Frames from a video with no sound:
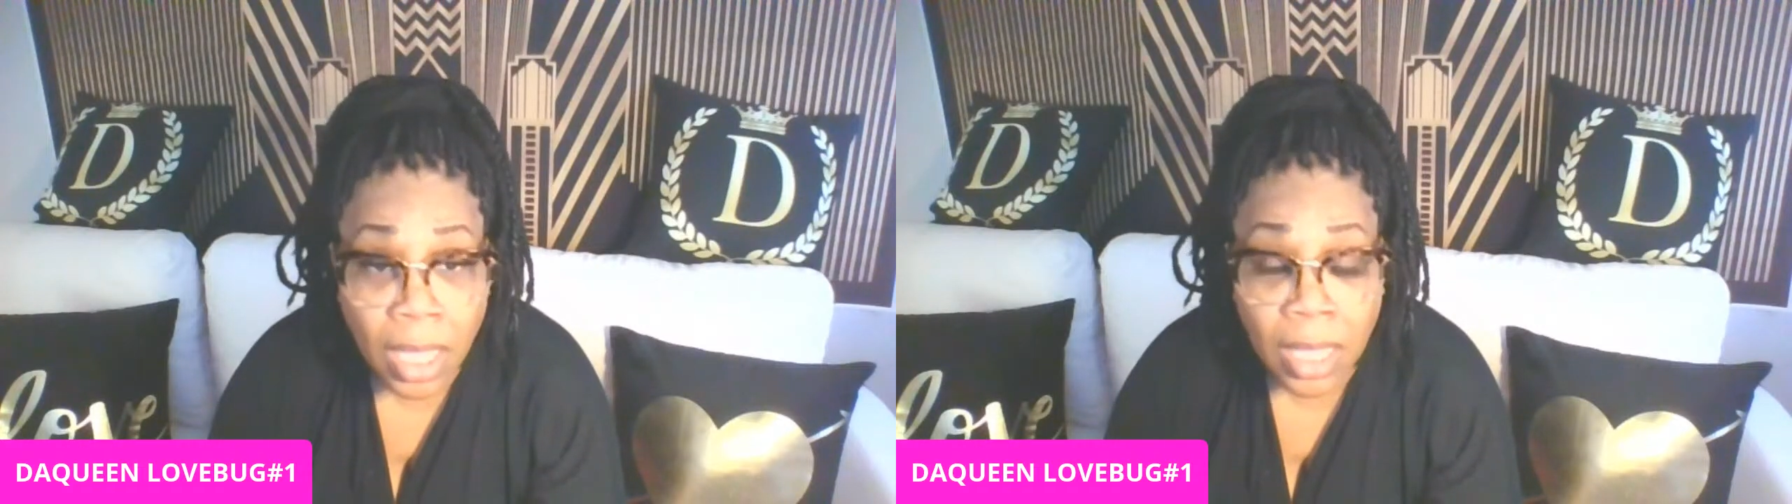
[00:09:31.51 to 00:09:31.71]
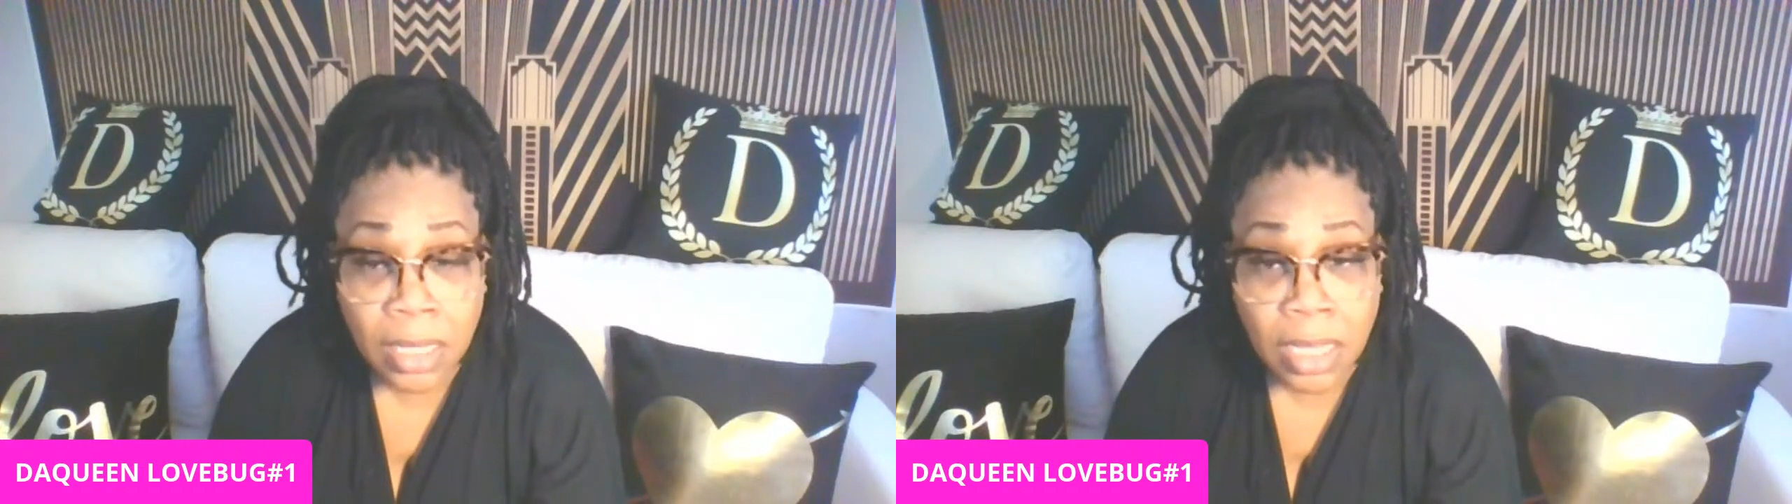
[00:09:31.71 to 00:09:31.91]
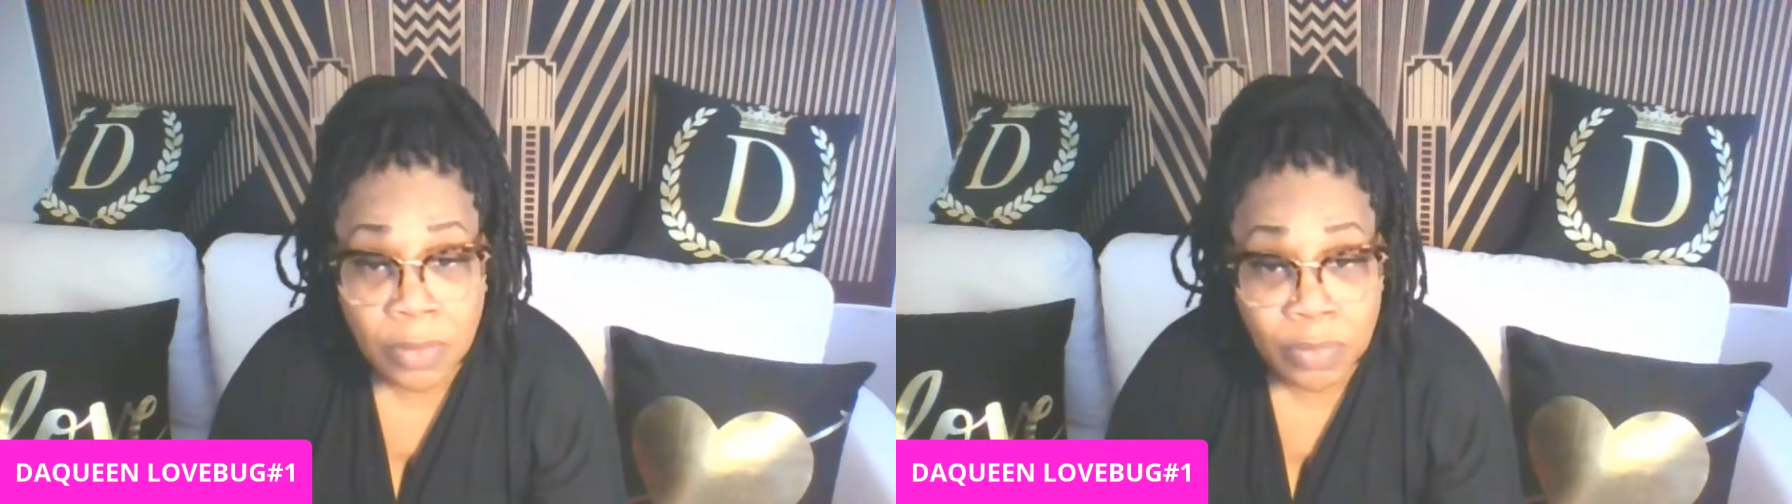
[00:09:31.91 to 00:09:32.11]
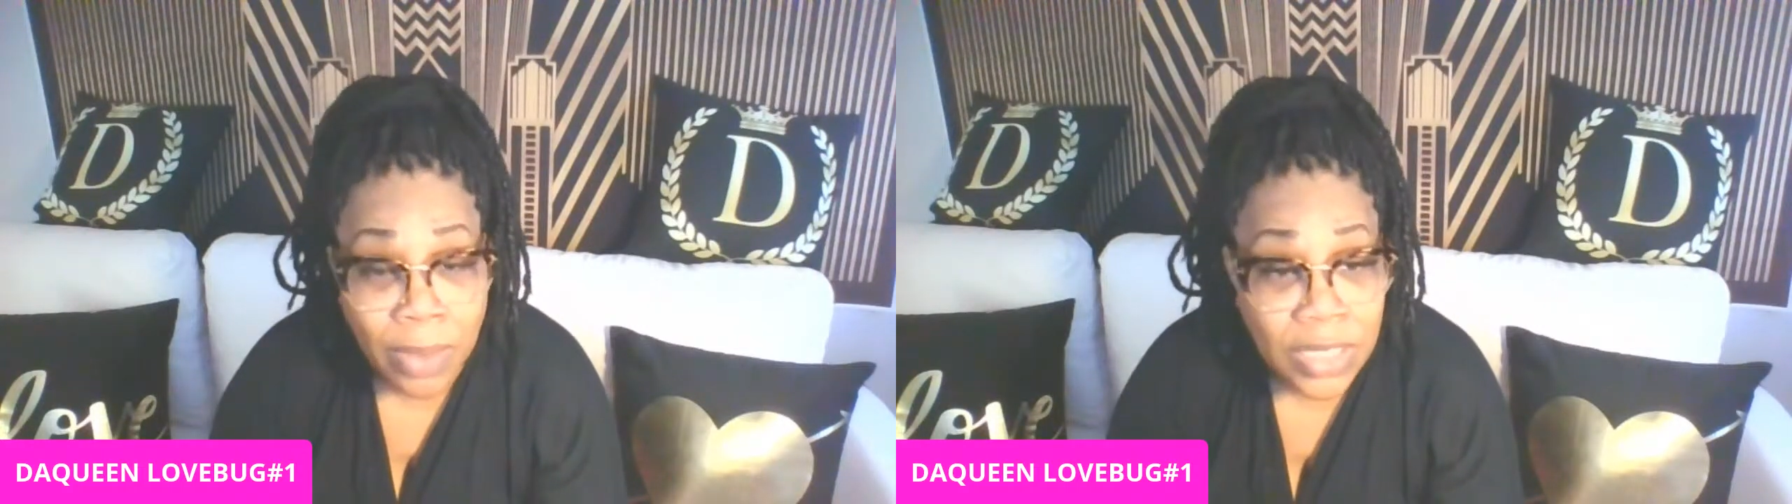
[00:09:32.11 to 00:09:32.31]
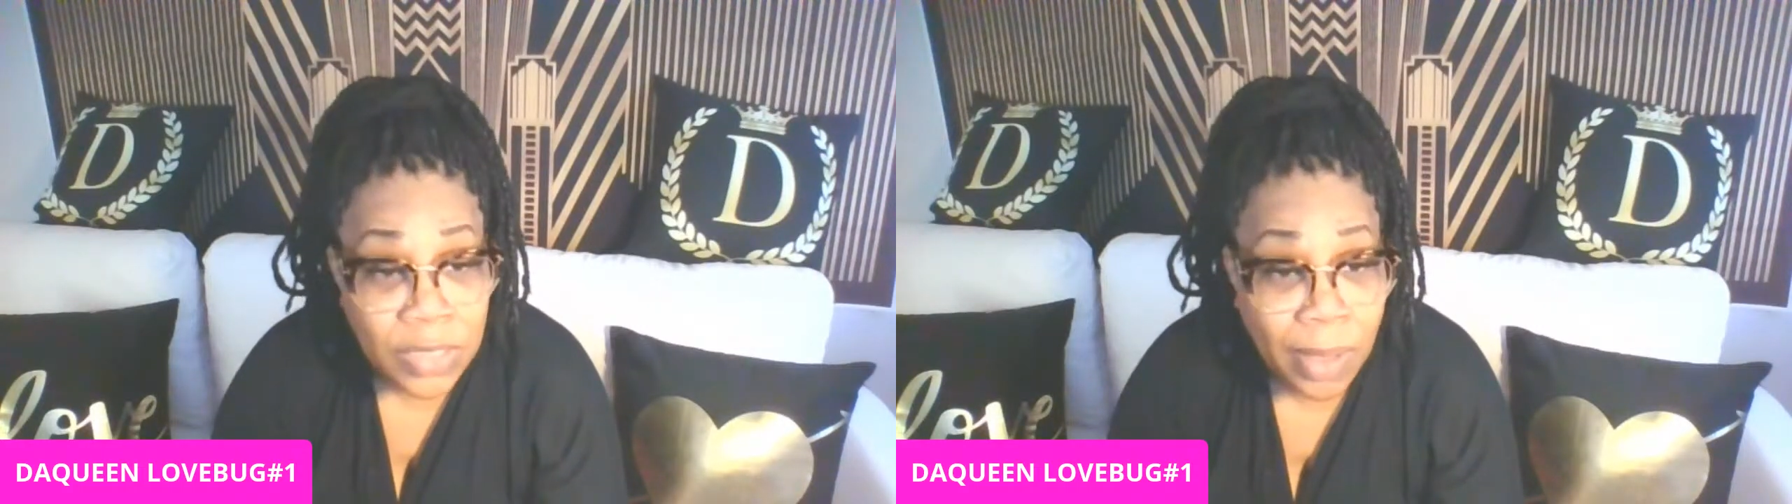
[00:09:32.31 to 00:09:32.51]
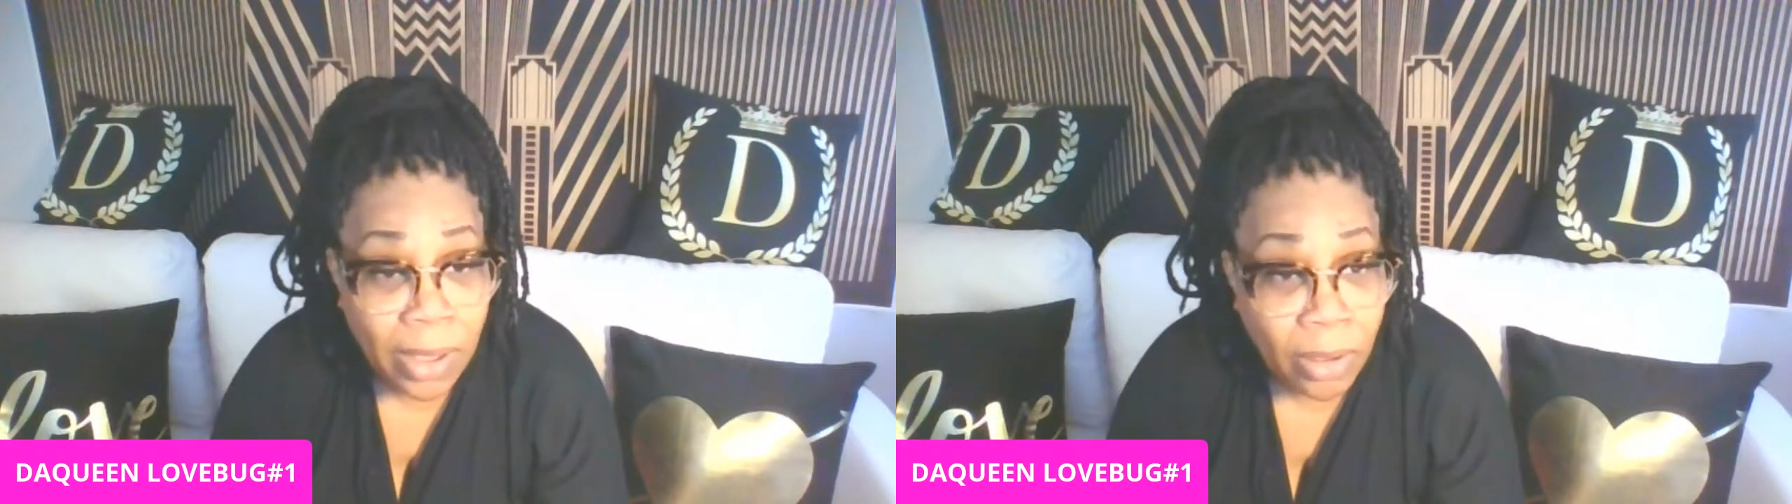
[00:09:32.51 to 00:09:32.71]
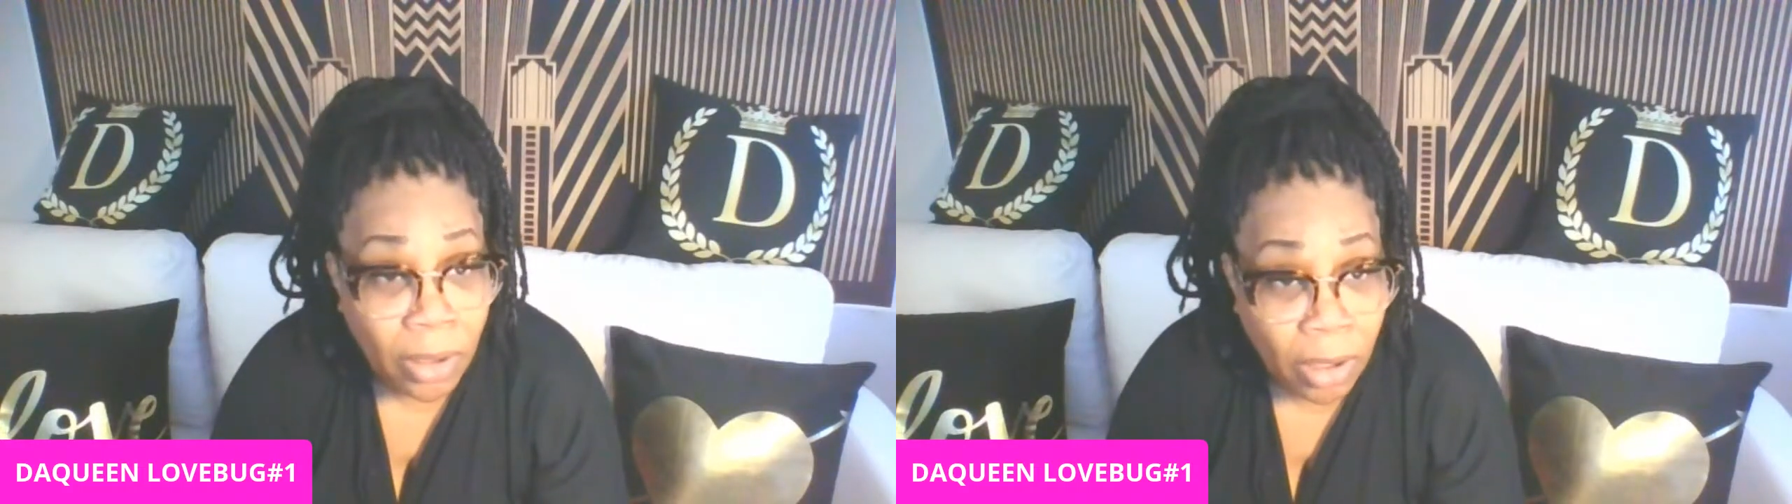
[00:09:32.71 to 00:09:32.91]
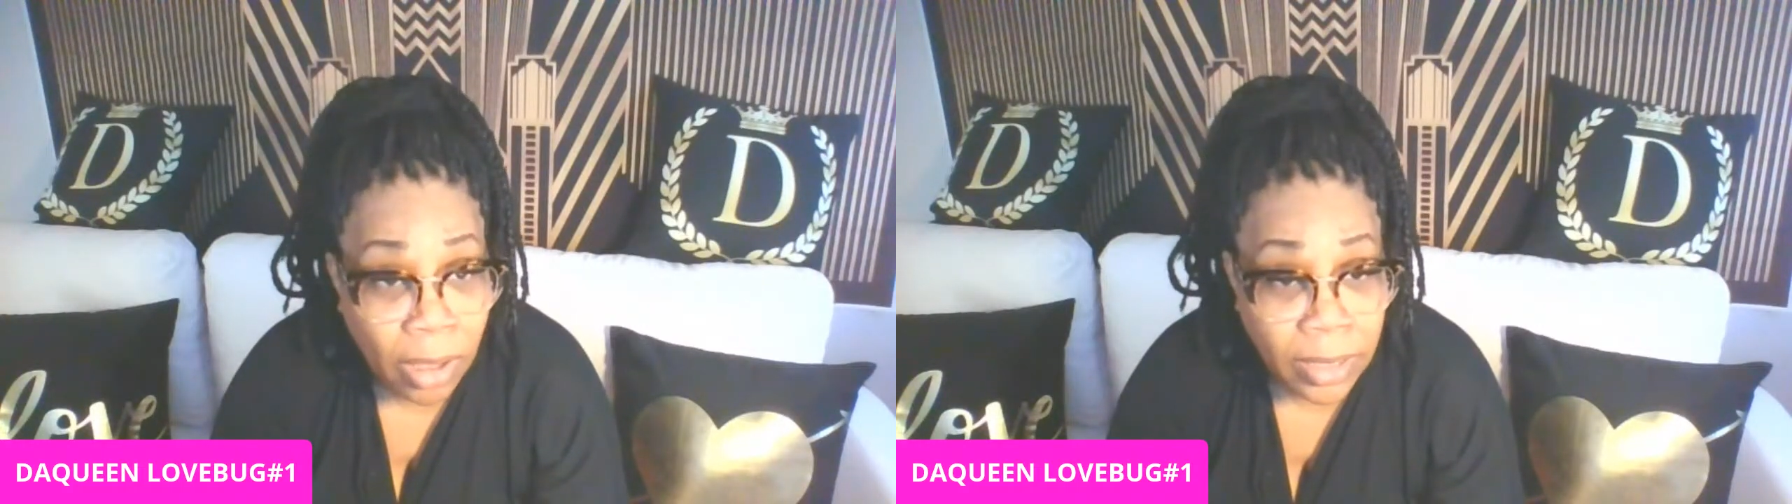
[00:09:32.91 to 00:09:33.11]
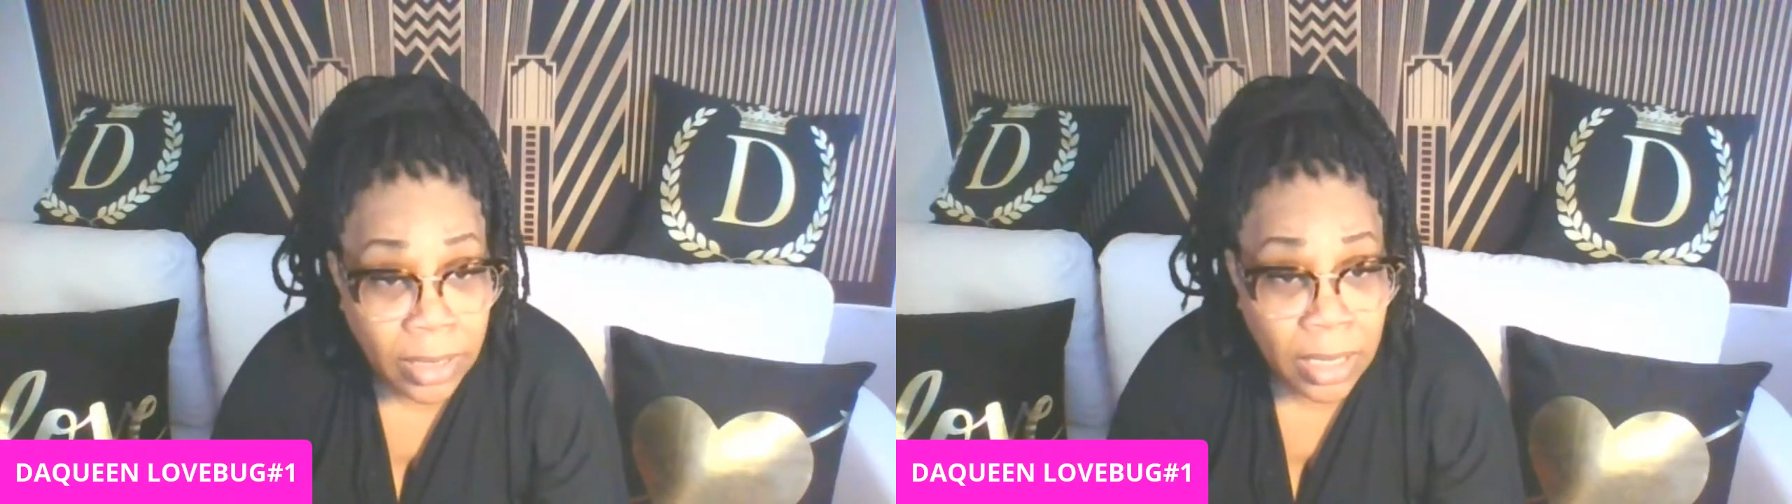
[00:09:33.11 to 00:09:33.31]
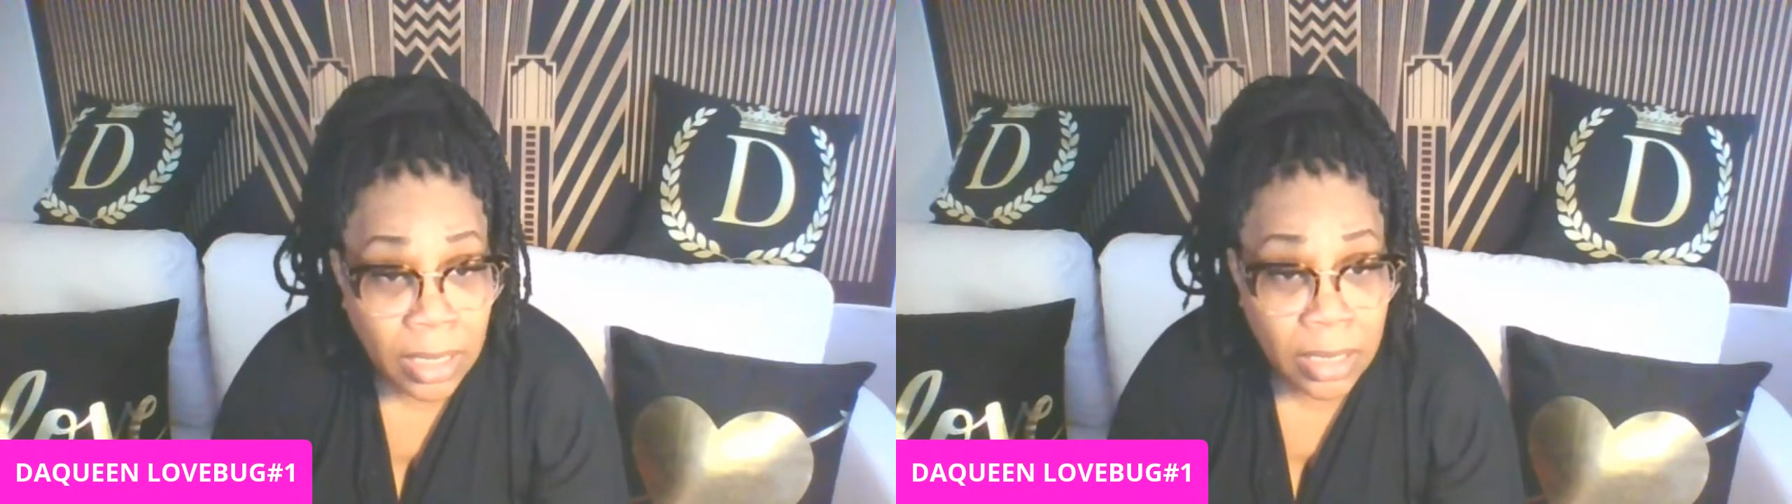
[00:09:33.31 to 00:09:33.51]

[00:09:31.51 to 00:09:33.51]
and it breaks my heart